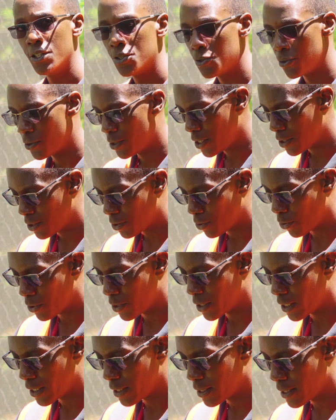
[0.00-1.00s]
to this
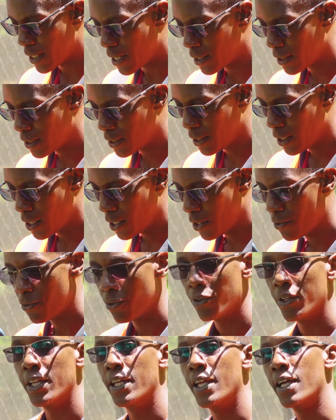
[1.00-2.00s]
holding tank
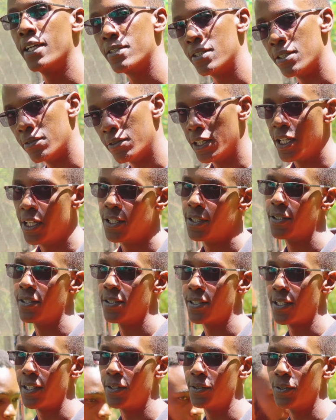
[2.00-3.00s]
for the next irrigation
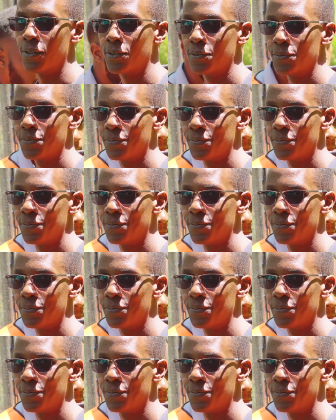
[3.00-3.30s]
cycle.